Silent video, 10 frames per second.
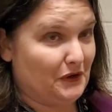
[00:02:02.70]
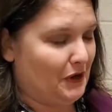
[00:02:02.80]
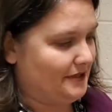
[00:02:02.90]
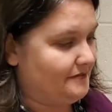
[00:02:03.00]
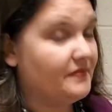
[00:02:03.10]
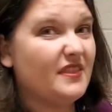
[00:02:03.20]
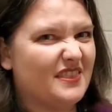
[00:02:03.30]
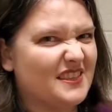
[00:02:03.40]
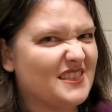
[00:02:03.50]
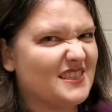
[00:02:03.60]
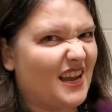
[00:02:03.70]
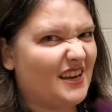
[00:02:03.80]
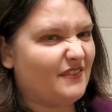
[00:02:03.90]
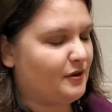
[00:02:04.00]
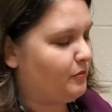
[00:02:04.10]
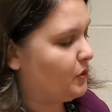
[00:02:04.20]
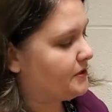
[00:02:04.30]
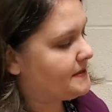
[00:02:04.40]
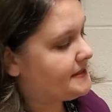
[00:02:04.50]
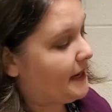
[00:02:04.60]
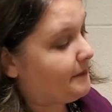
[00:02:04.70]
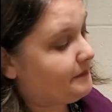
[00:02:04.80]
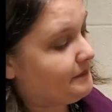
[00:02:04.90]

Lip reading: it on. This is kind of an important step.